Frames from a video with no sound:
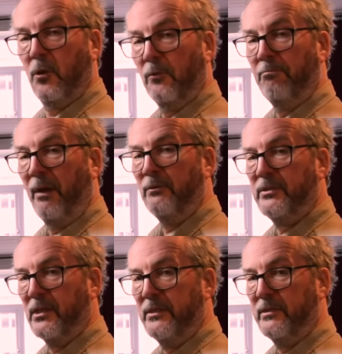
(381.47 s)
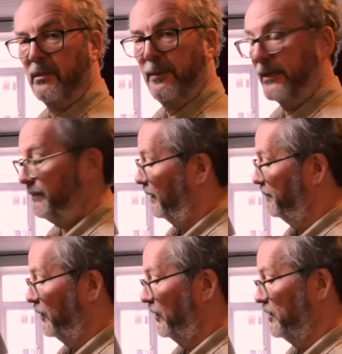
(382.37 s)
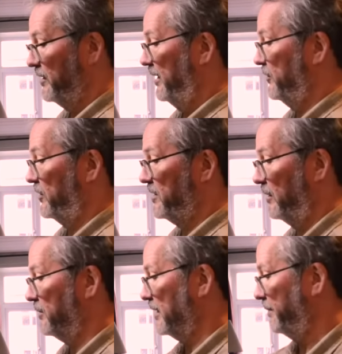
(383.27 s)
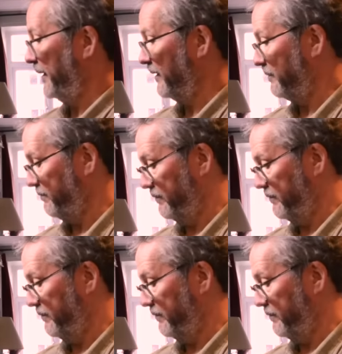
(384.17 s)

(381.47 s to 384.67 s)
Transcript: on both sides of the paper because it just soaks up ink